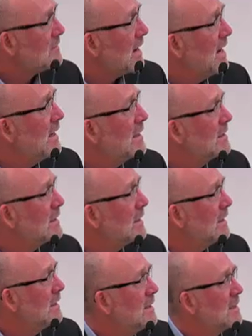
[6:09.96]
And
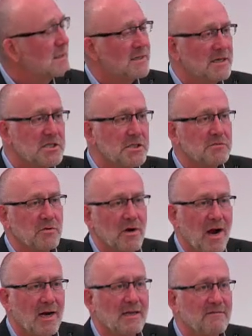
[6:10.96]
clinicians were
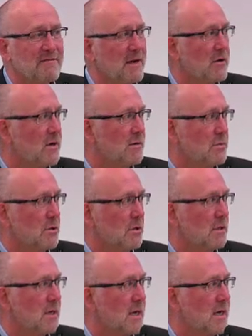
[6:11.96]
highly
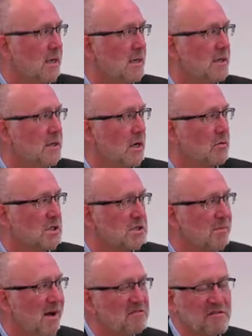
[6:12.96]
variable in their
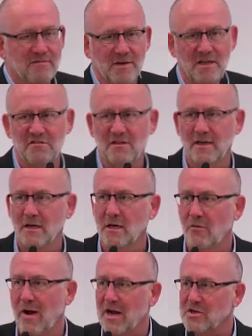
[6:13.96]
responsiveness and
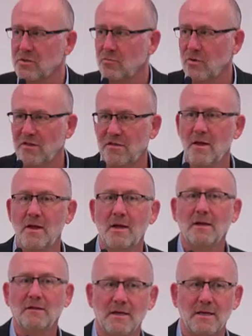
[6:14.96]
interaction with
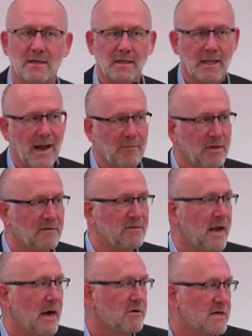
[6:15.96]
the collaborative
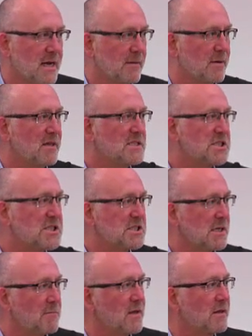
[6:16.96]
care team. And this is
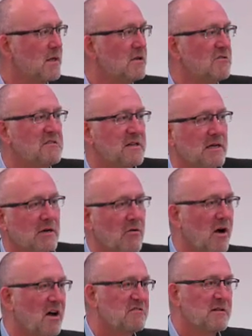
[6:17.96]
something that you see
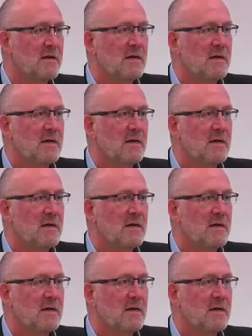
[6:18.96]
across